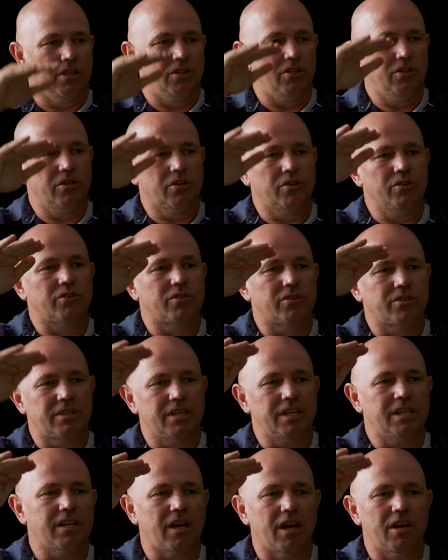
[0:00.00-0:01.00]
you could
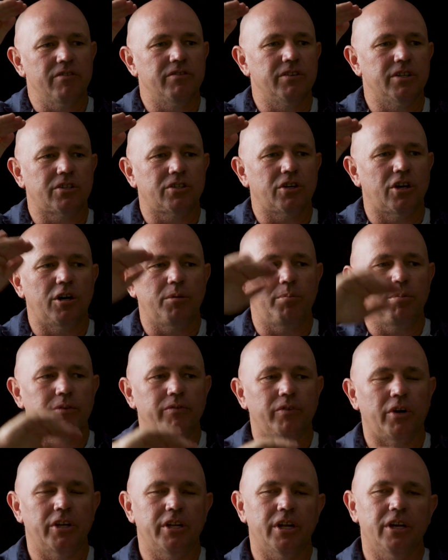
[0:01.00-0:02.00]
sit over the top
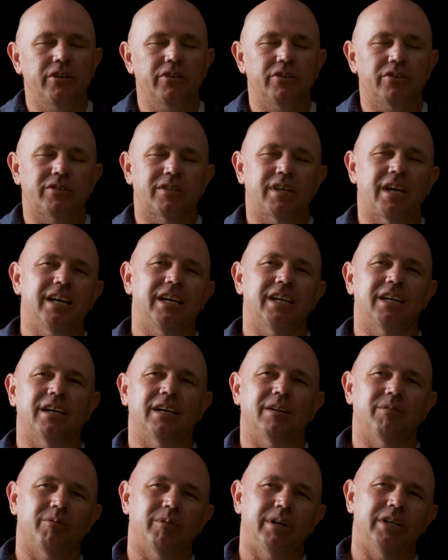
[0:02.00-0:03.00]
of, I know you're
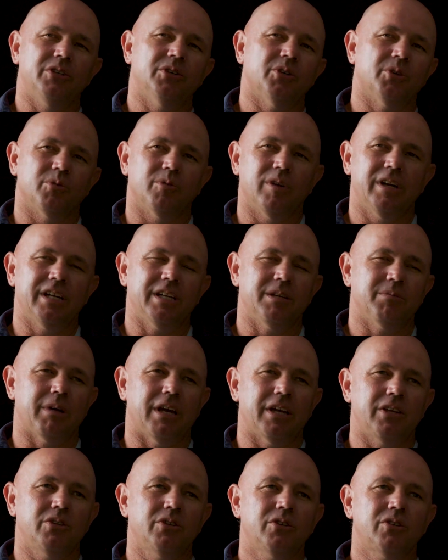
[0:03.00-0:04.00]
saying when you're ready,
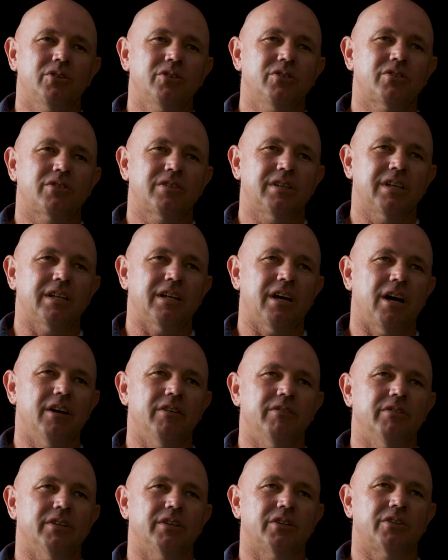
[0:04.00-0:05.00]
but you could sit
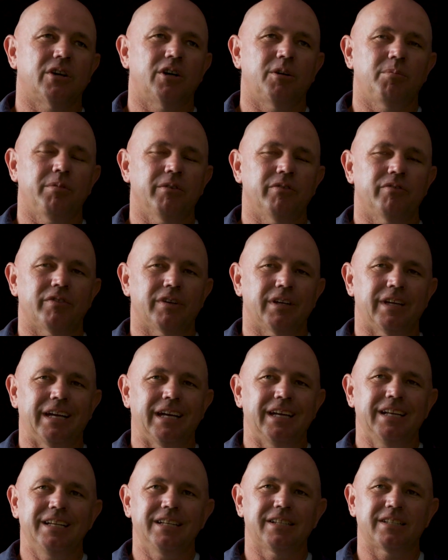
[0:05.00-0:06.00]
over the top of
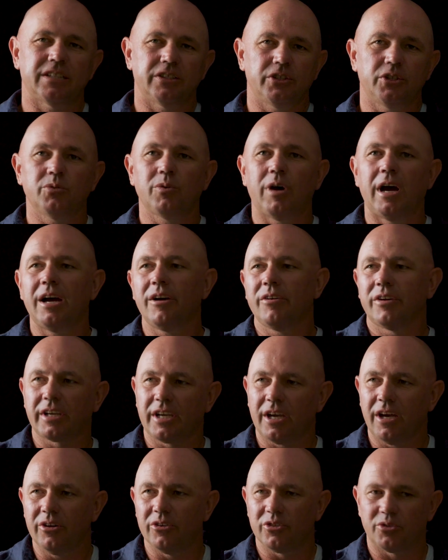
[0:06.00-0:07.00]
you are a
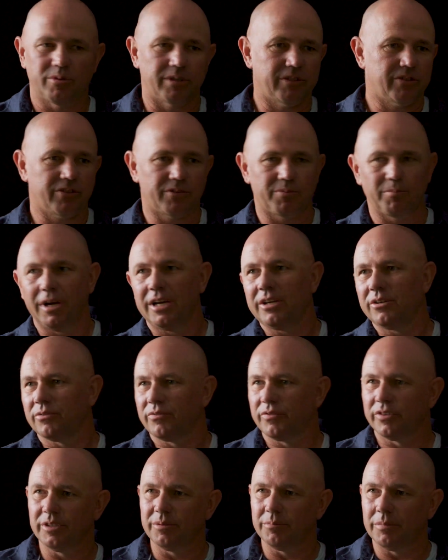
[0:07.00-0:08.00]
coach, whether it's male or
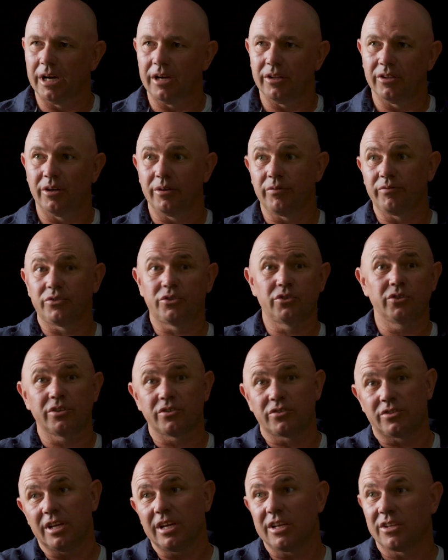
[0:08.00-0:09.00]
female. I should
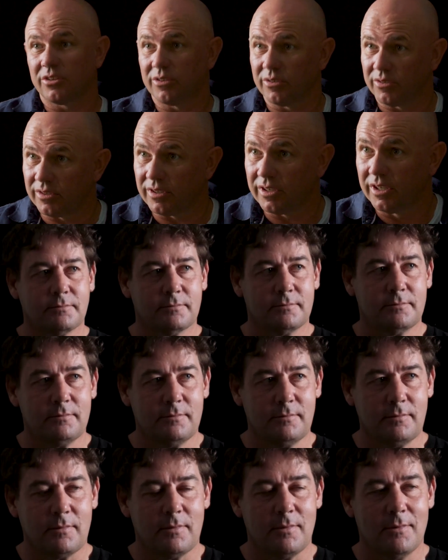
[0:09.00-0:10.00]
have said you're
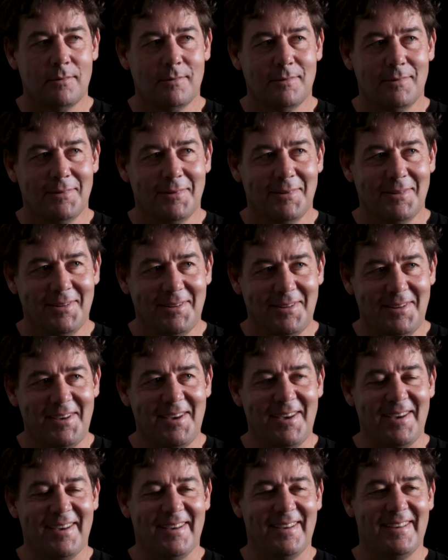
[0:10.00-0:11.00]
the female head coach
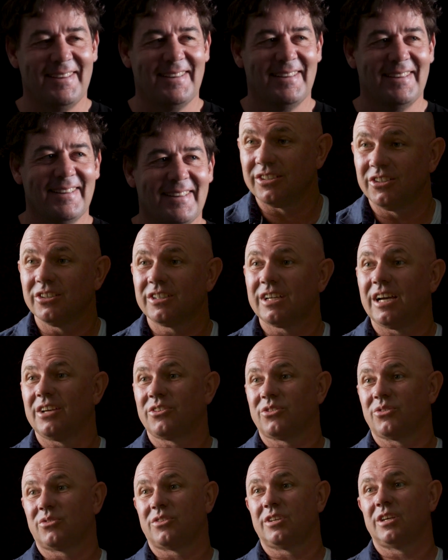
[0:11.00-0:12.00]
at the
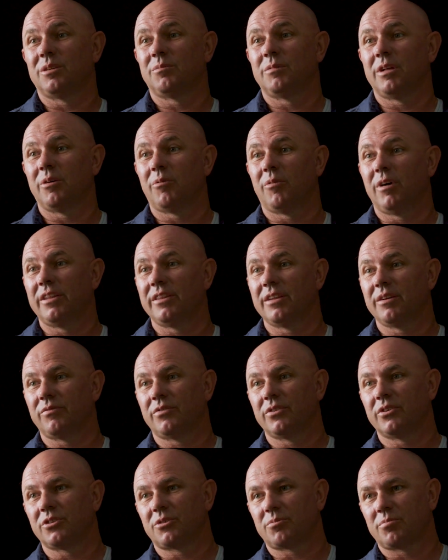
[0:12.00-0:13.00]
Newcastle team that won their
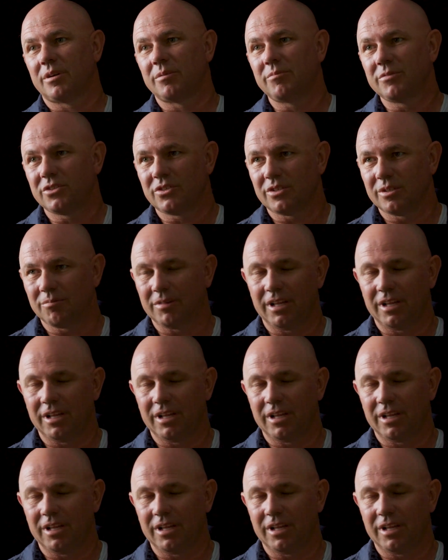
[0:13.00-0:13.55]
first premiership.